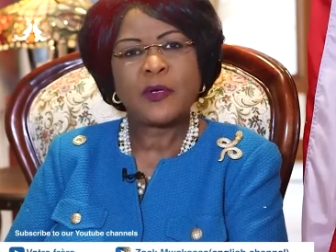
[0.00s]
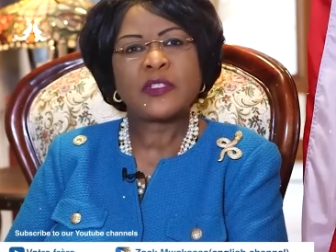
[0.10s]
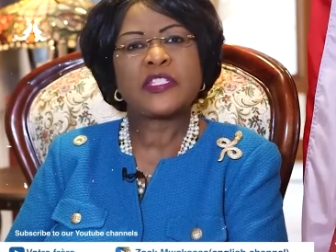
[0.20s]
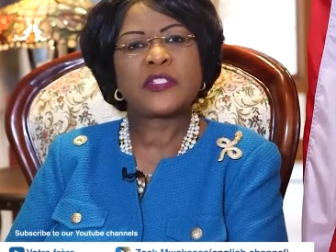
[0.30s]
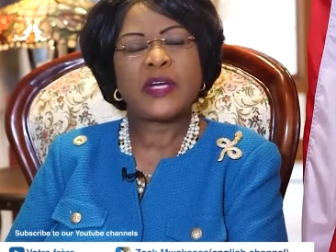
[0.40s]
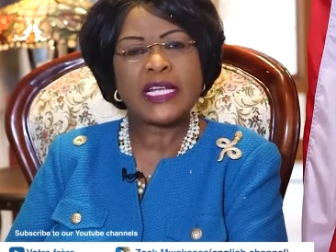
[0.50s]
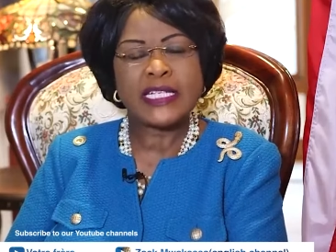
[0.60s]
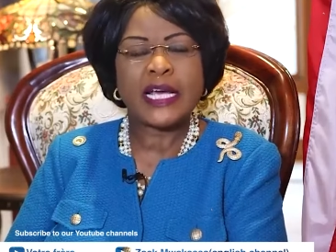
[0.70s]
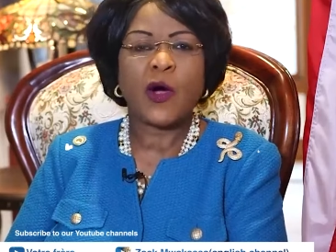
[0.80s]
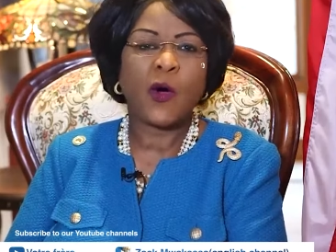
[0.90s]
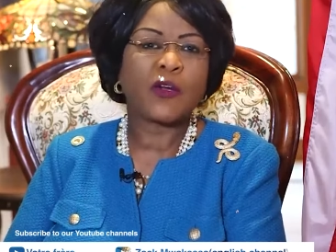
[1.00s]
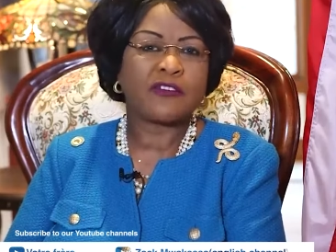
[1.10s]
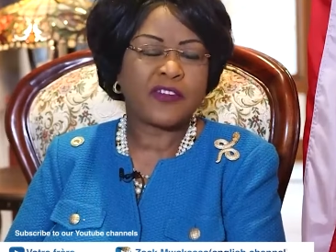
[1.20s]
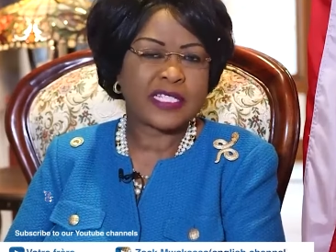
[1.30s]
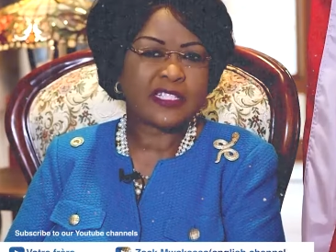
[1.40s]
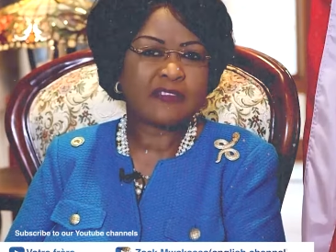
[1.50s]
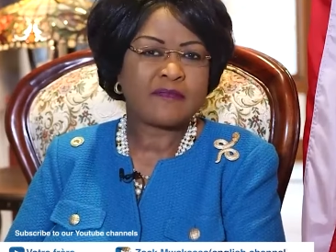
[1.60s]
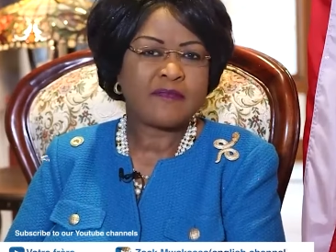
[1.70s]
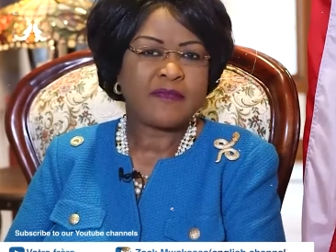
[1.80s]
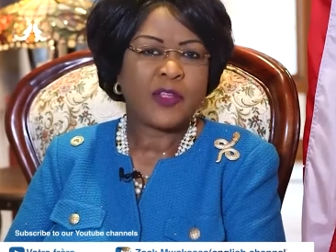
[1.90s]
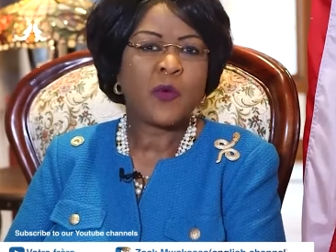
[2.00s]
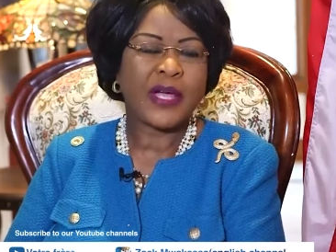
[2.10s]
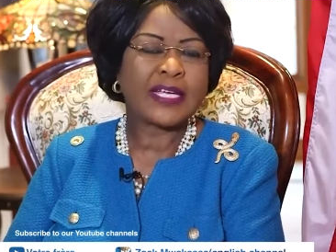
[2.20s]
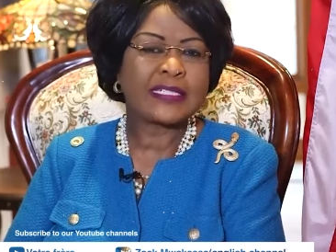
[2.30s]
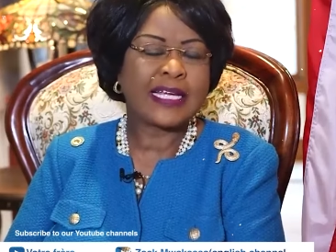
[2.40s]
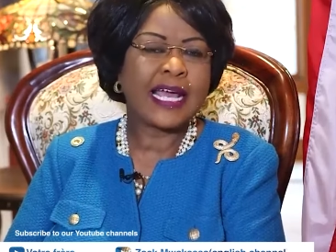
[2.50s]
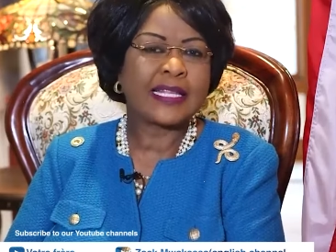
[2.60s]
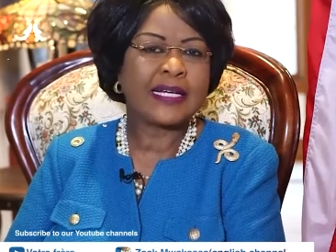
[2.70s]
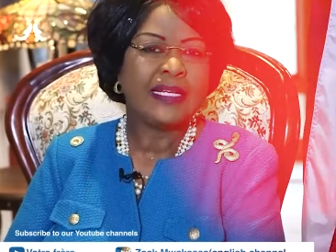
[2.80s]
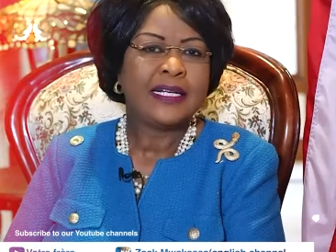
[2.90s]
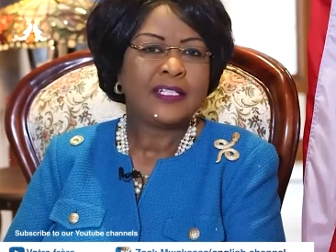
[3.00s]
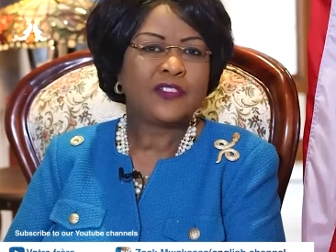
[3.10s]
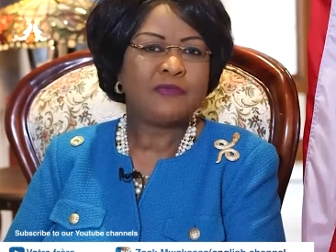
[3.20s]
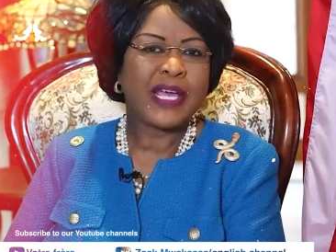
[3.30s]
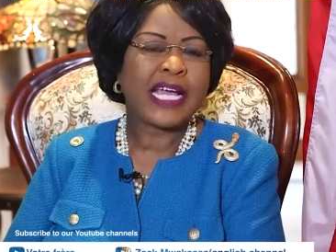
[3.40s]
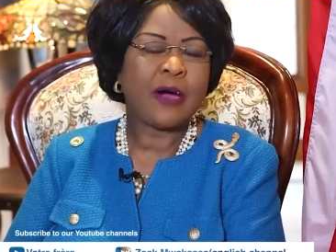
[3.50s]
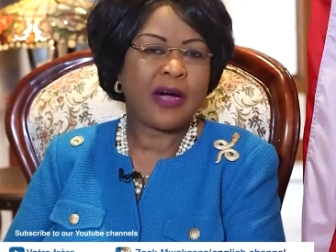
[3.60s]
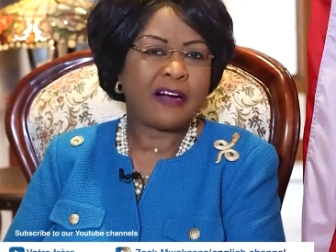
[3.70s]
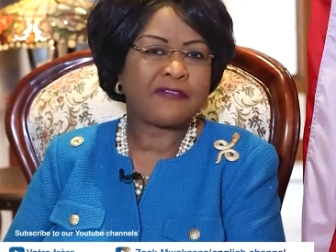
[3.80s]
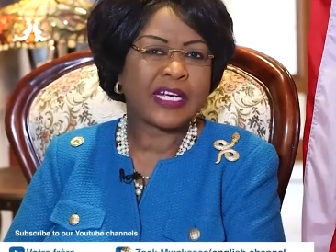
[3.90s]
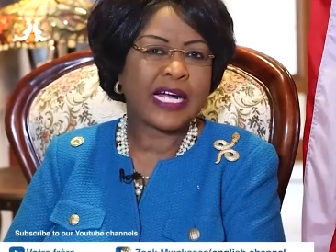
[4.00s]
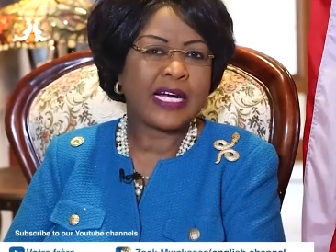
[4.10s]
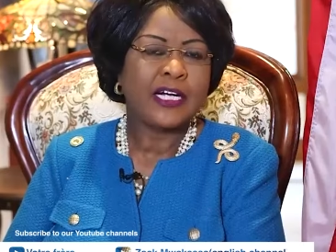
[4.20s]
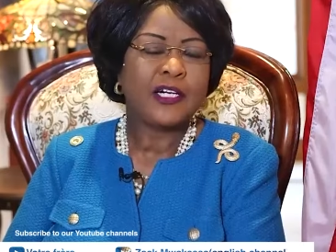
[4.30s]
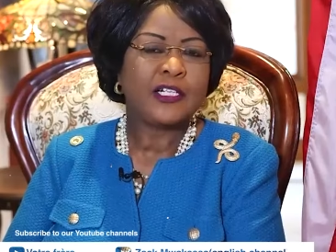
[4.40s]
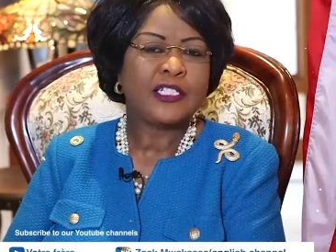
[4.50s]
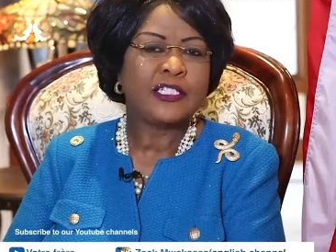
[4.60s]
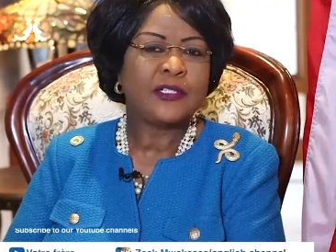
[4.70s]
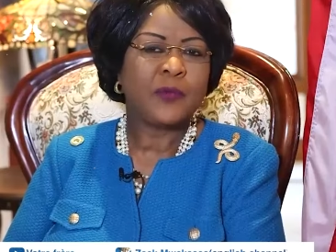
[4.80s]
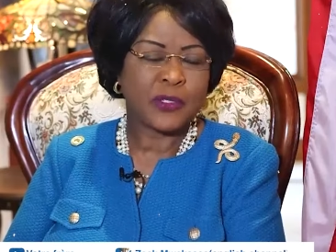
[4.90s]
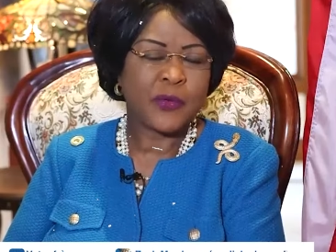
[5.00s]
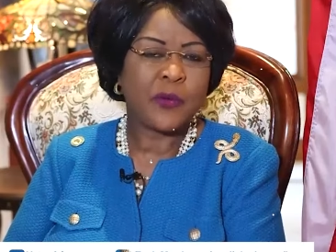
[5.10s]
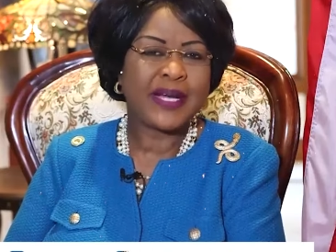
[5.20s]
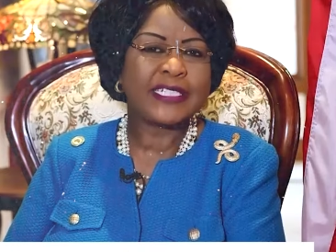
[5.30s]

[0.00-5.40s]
because it's going to take all of us working together to make our Africa what we